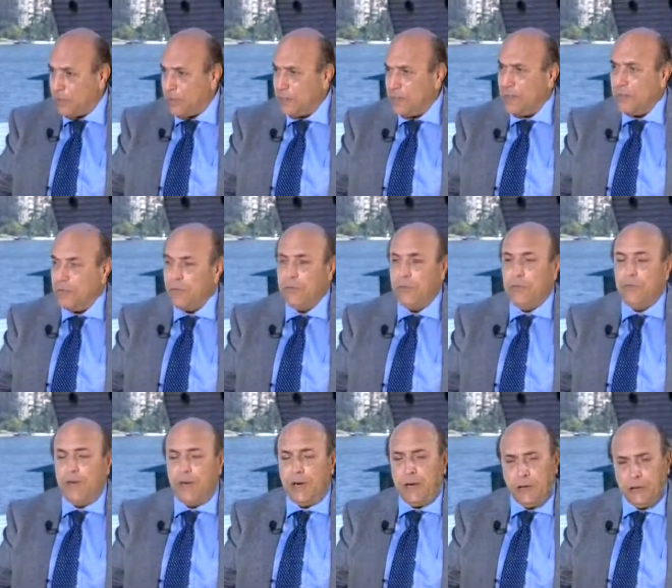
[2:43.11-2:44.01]
Yes.
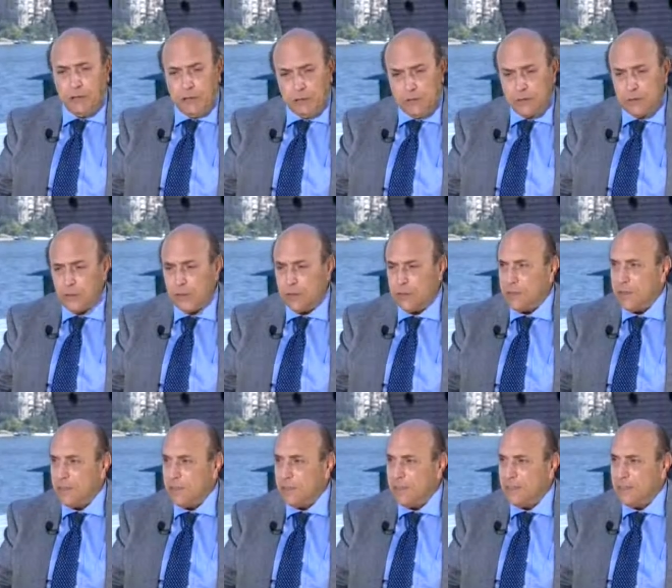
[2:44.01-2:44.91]
Very good. Yes.
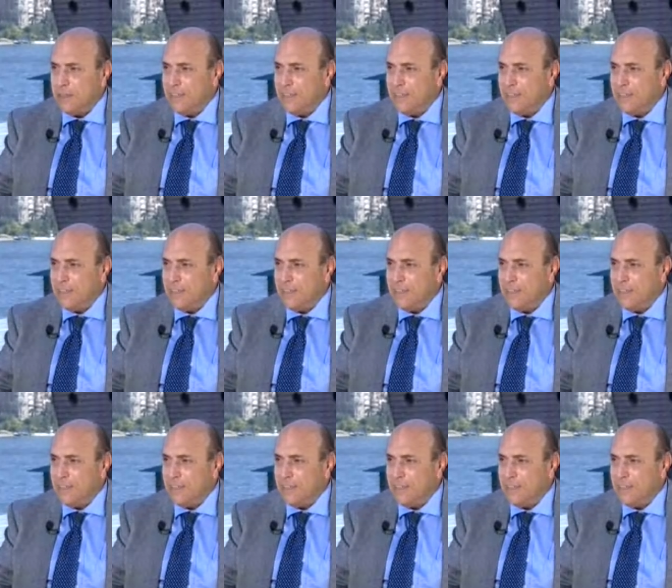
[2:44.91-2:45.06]
How would